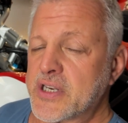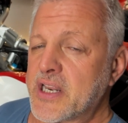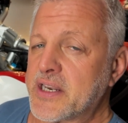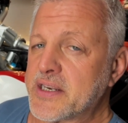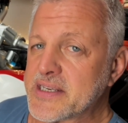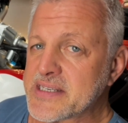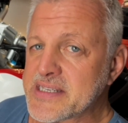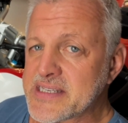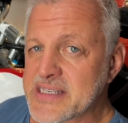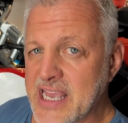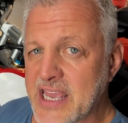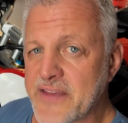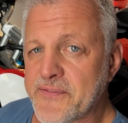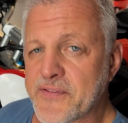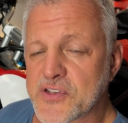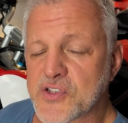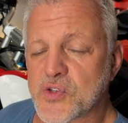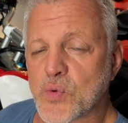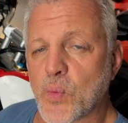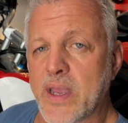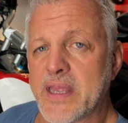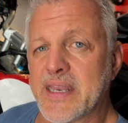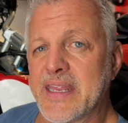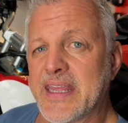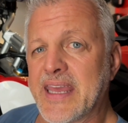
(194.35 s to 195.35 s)
and the
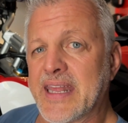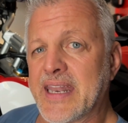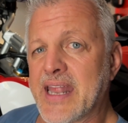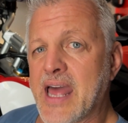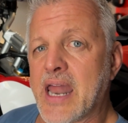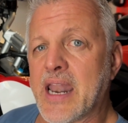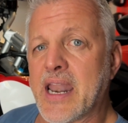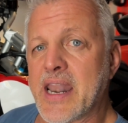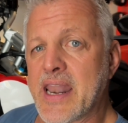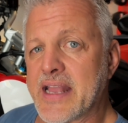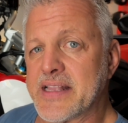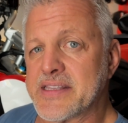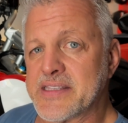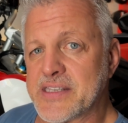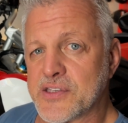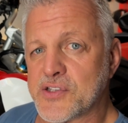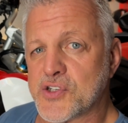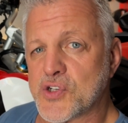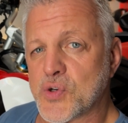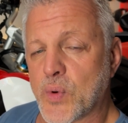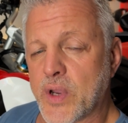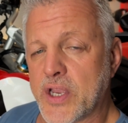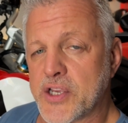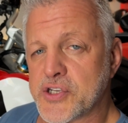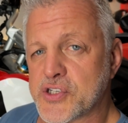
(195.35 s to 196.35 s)
safest way to get out of that
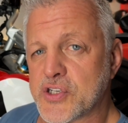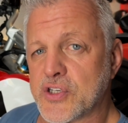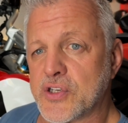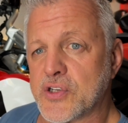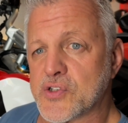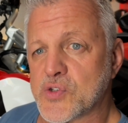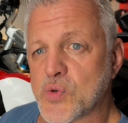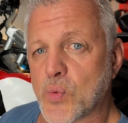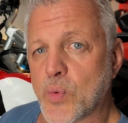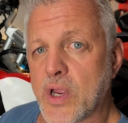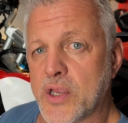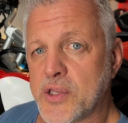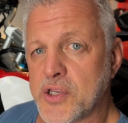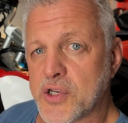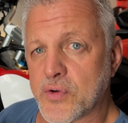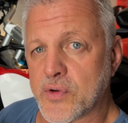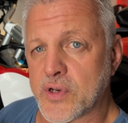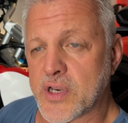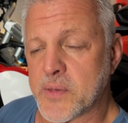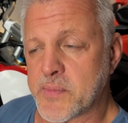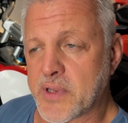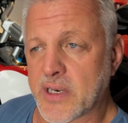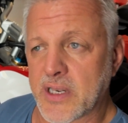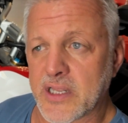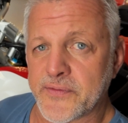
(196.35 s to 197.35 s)
situation is when you're in
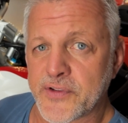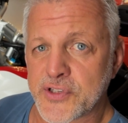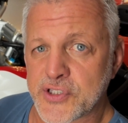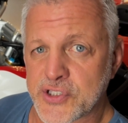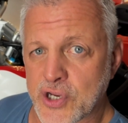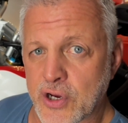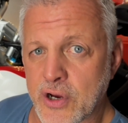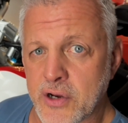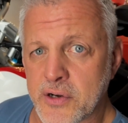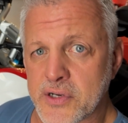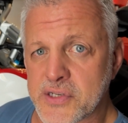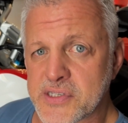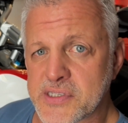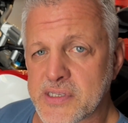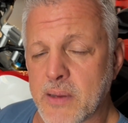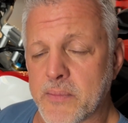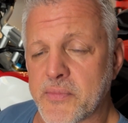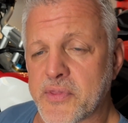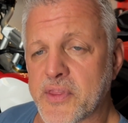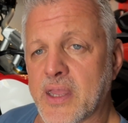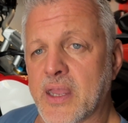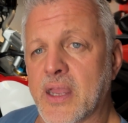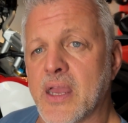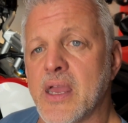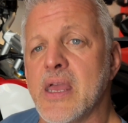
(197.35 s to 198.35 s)
the middle of a turn or
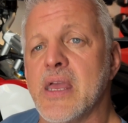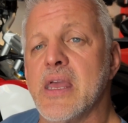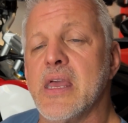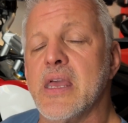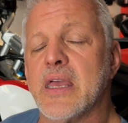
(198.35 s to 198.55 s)
something,